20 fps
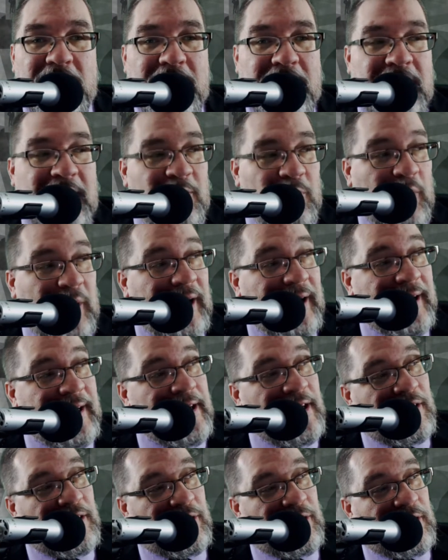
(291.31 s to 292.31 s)
It
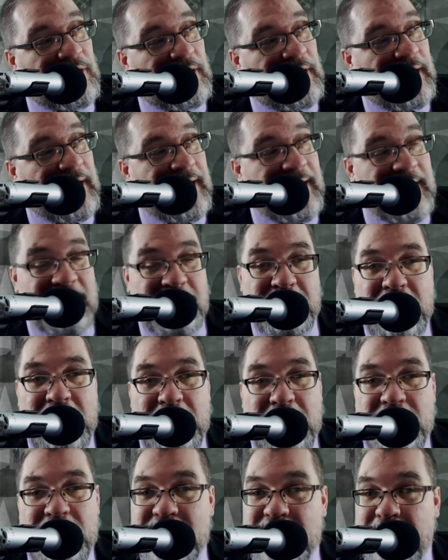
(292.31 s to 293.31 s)
looked like
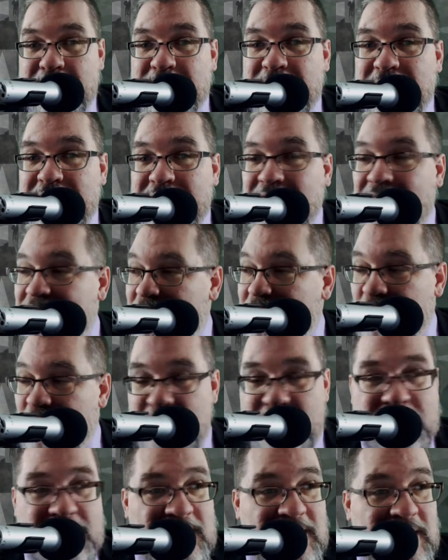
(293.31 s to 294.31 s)
maybe something that you
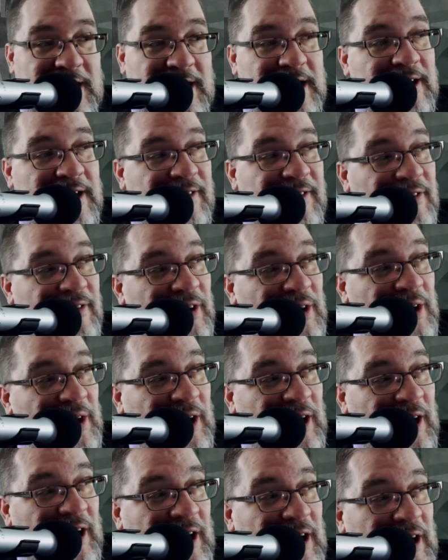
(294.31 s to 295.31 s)
would see in
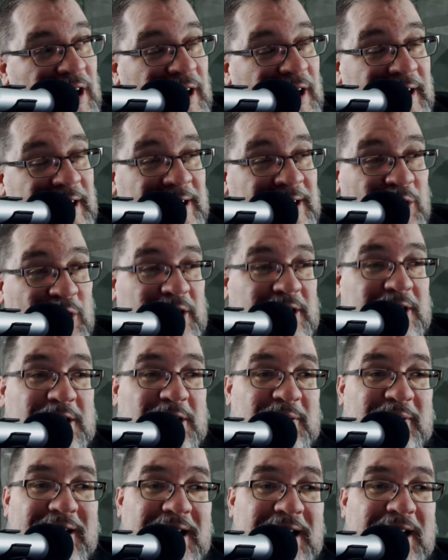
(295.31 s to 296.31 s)
North
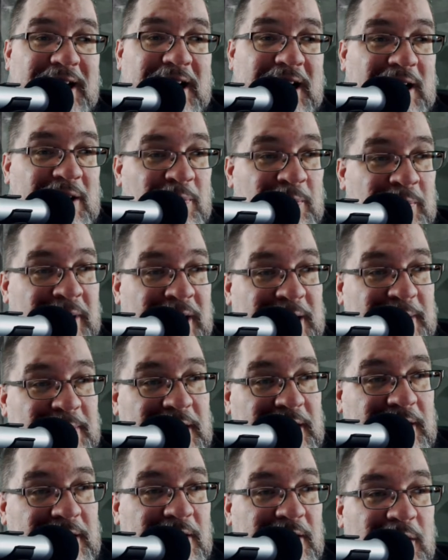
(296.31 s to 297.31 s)
Korea,
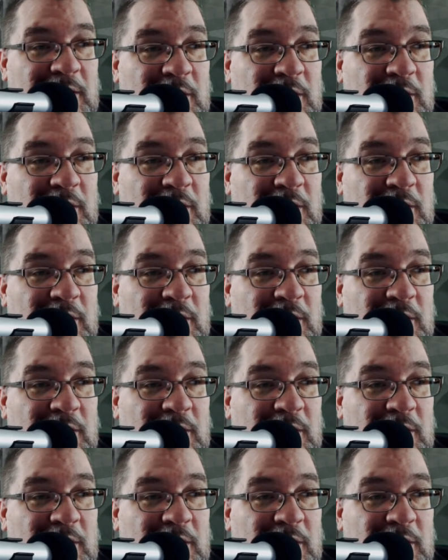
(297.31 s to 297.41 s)
maybe.